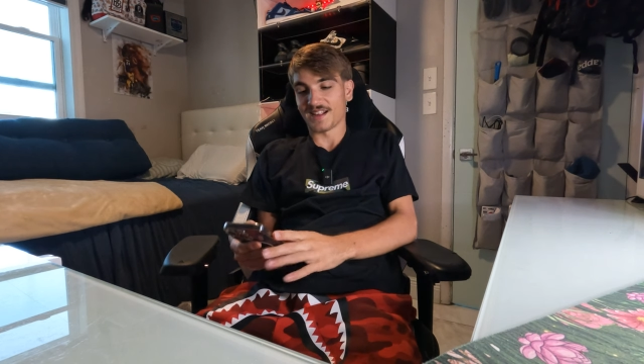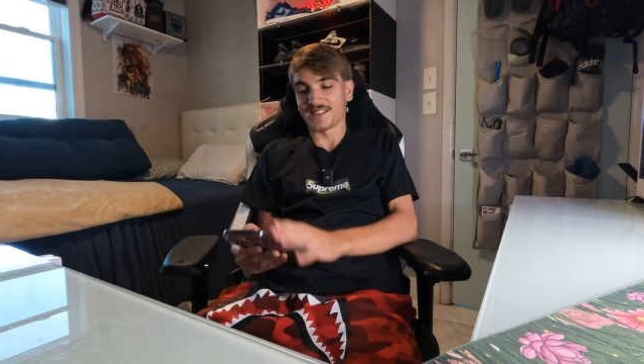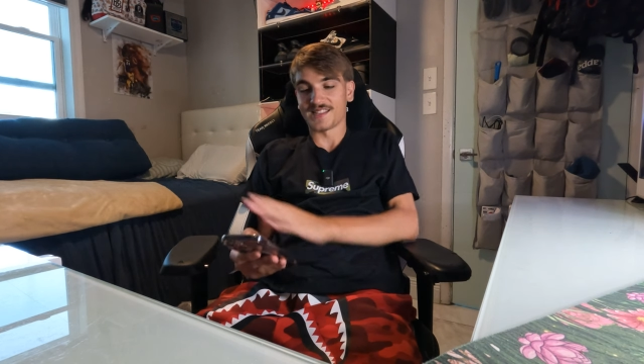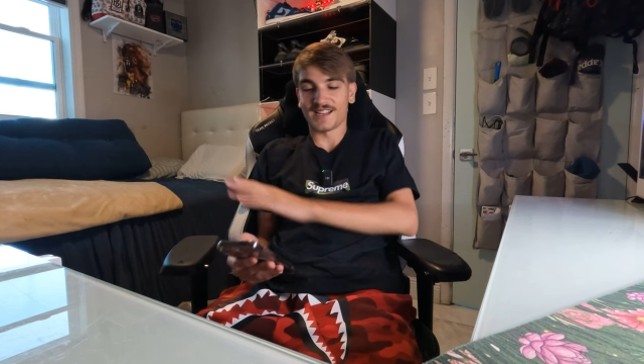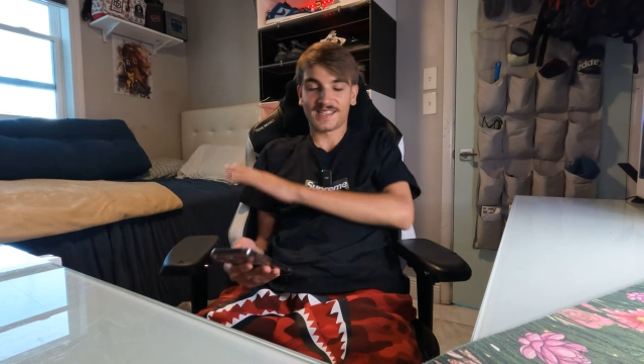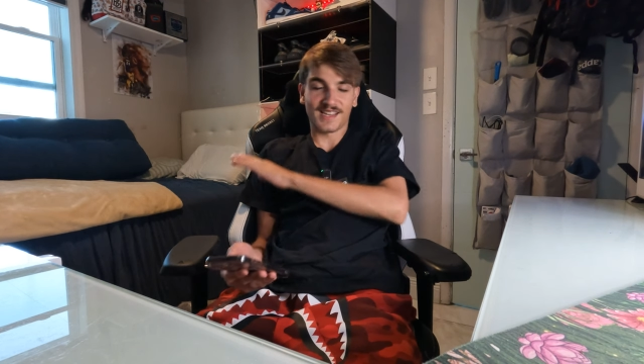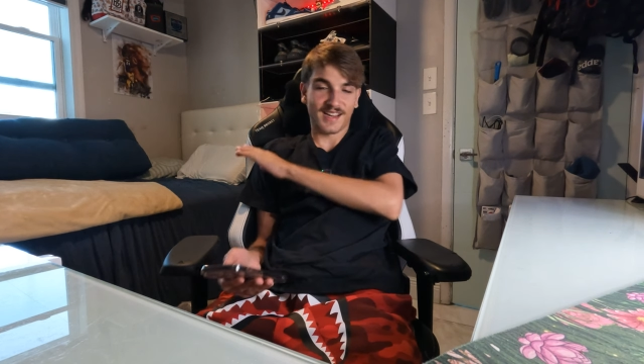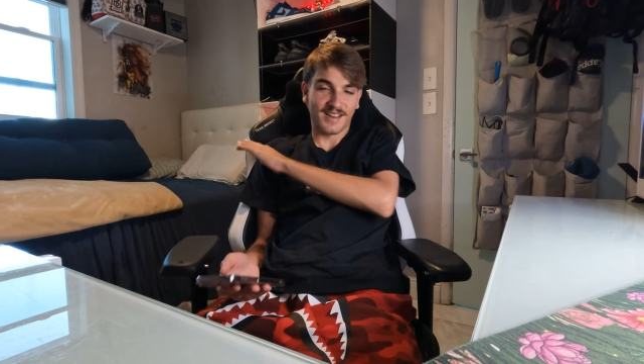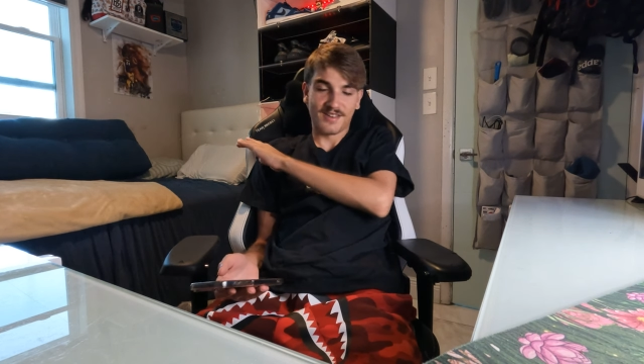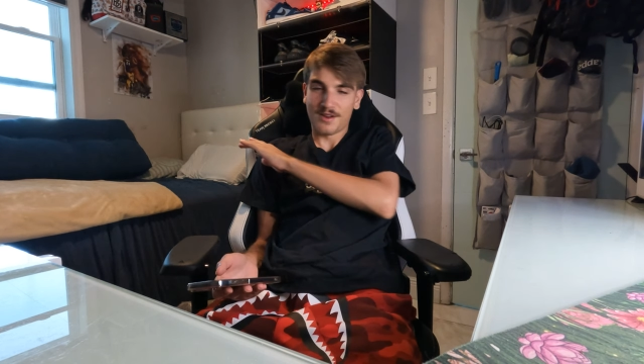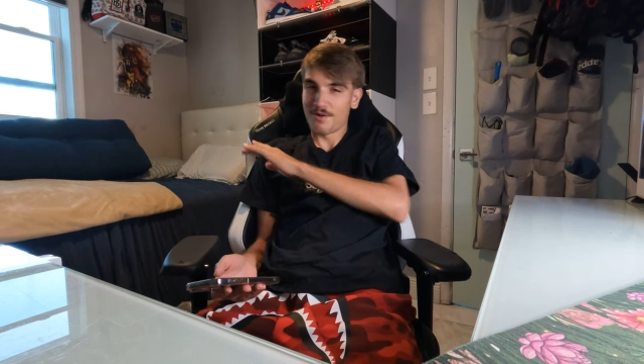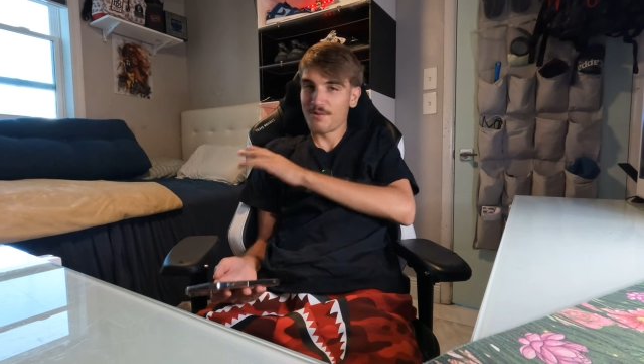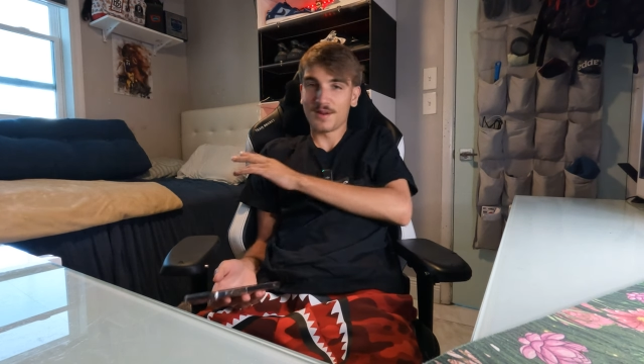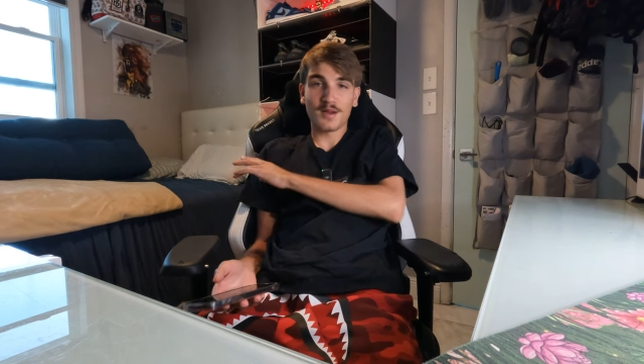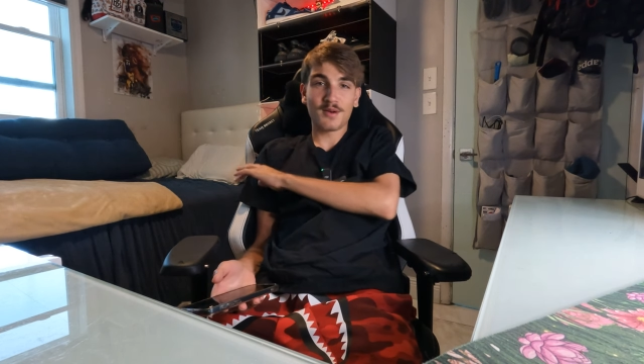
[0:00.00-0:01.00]
because that's like a
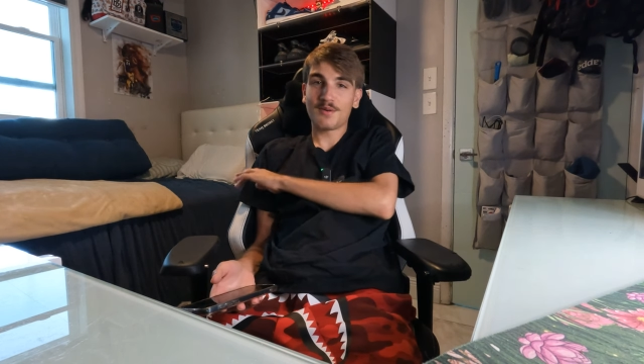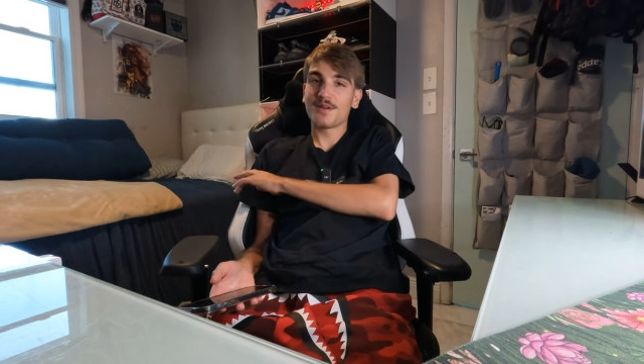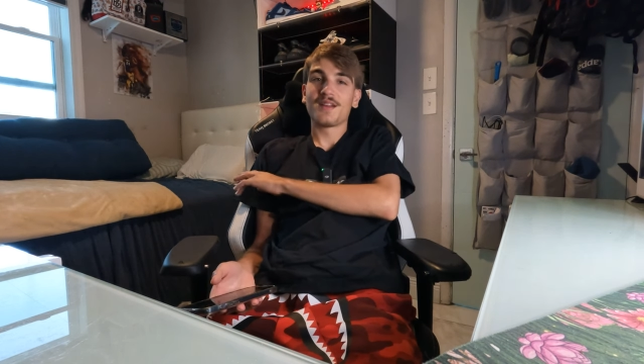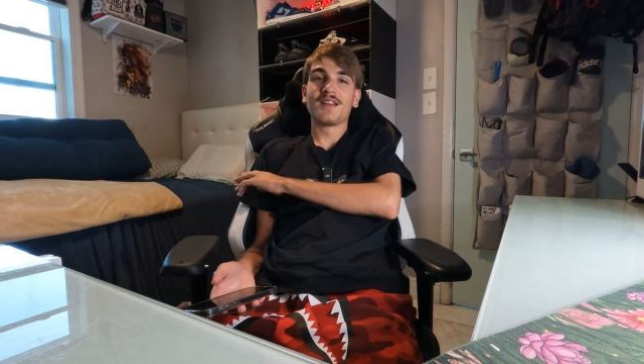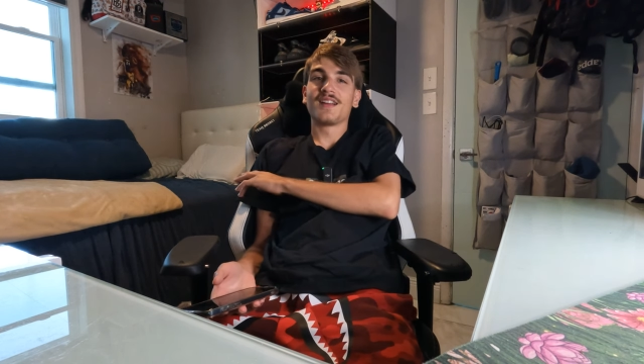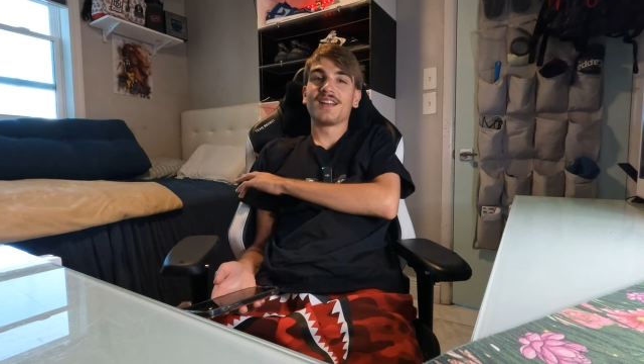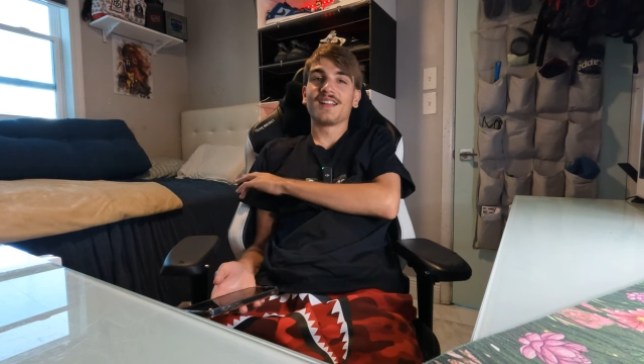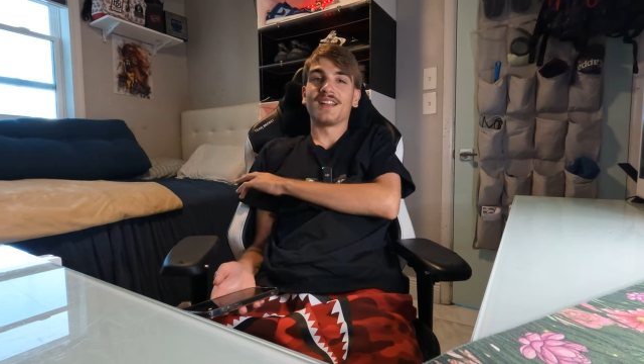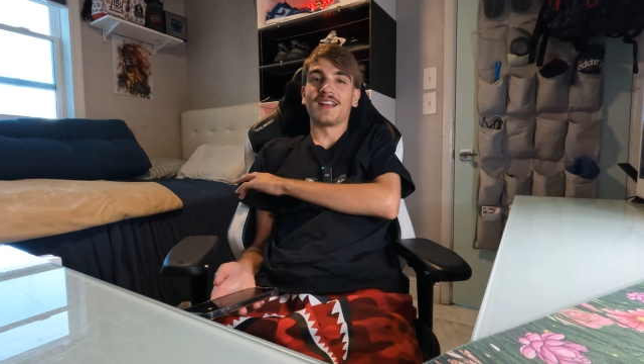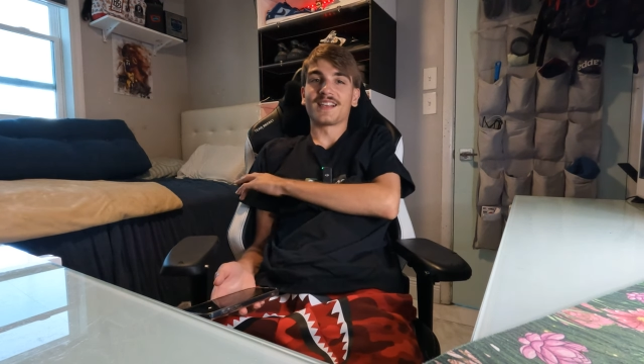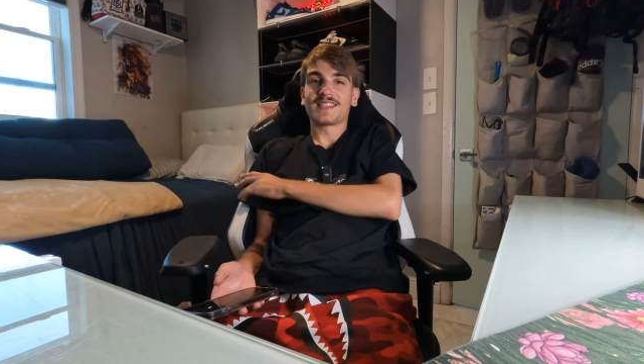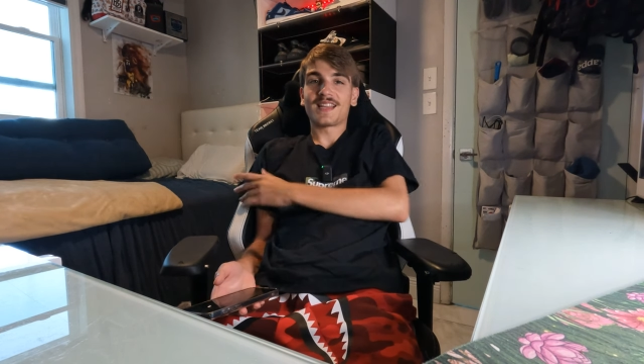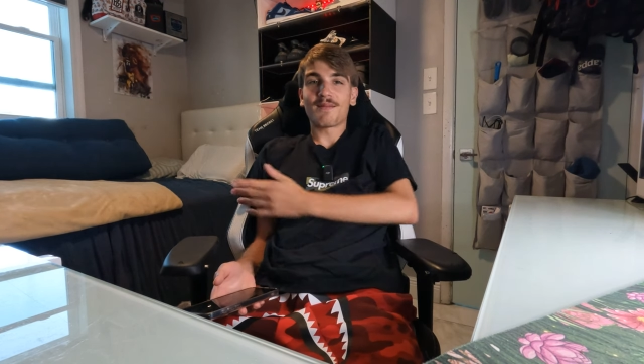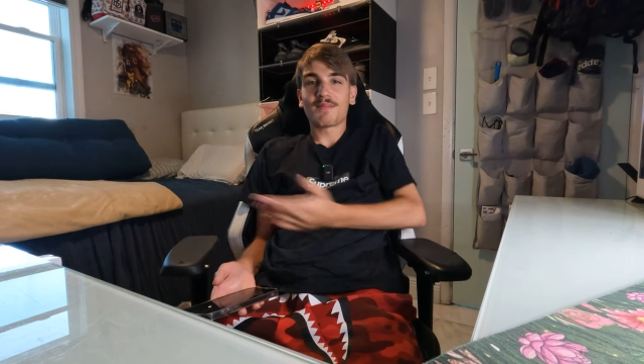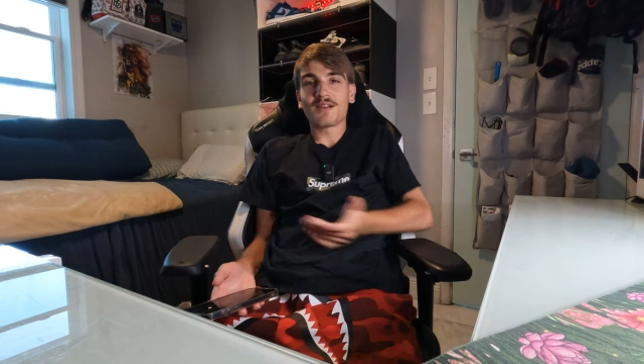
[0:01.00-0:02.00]
no no
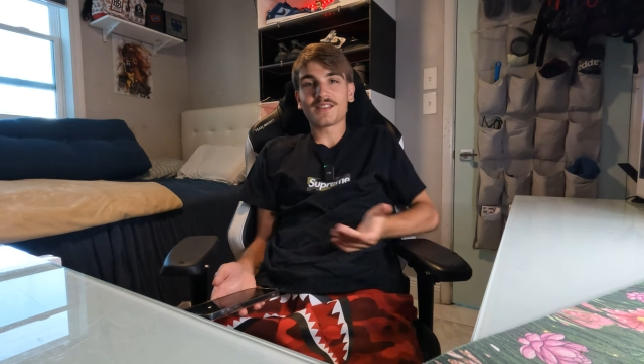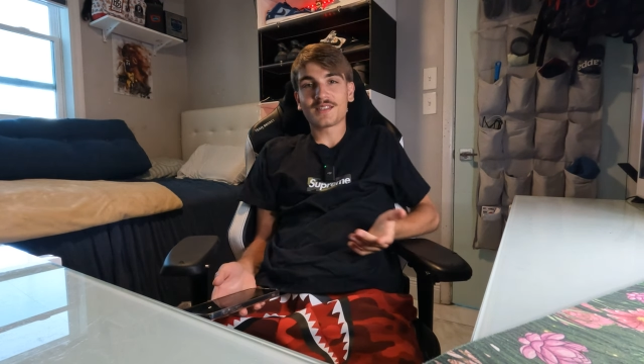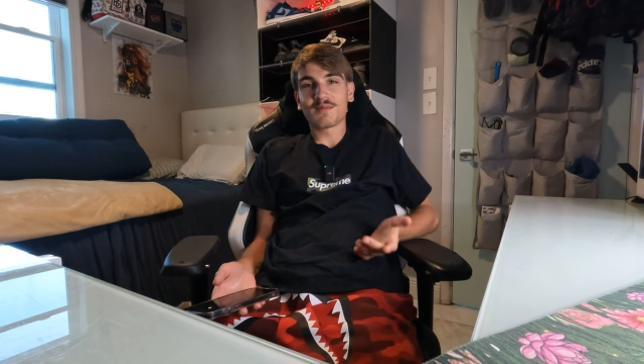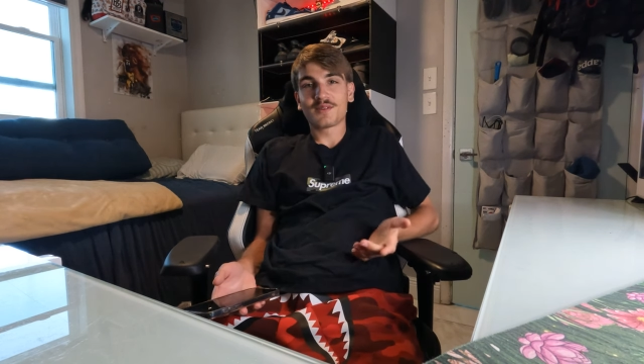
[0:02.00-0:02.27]
like stepping on